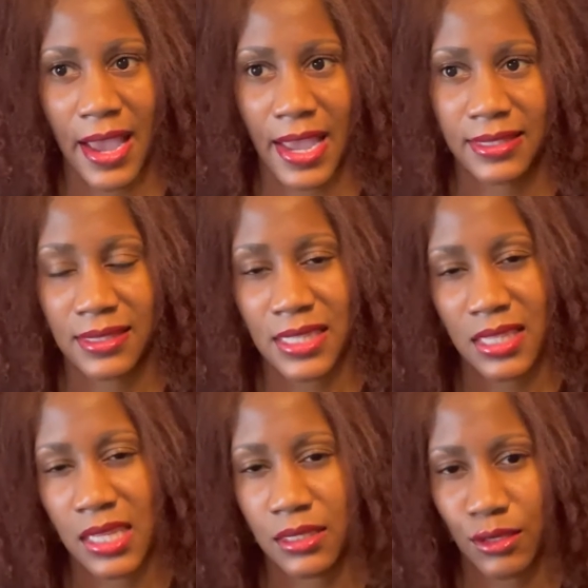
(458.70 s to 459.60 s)
I see
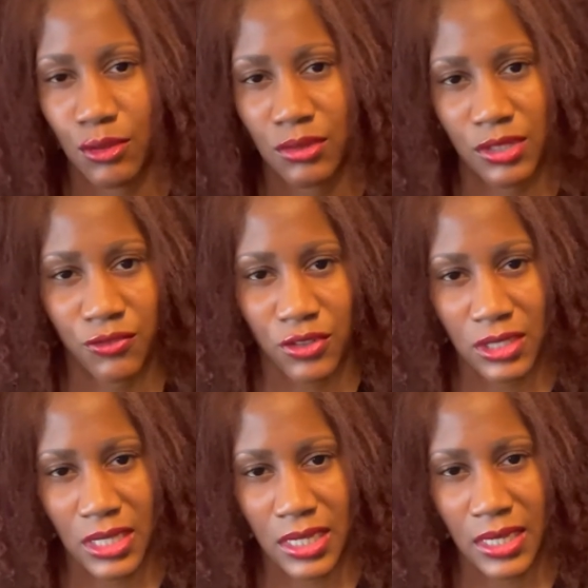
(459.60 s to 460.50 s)
things so
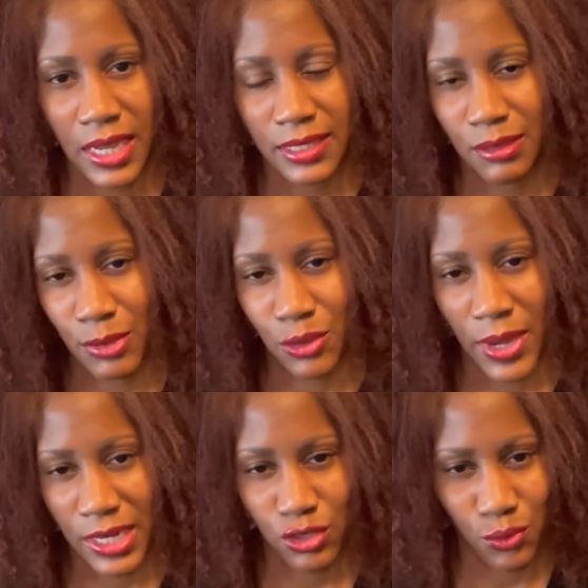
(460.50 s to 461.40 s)
differently as a
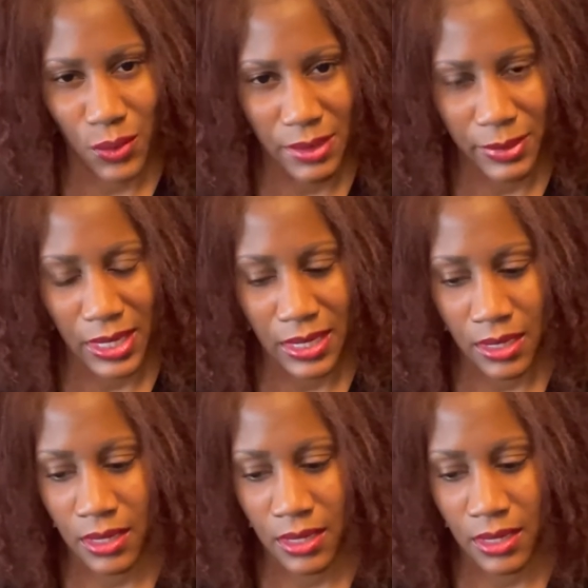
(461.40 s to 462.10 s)
middle-aged woman,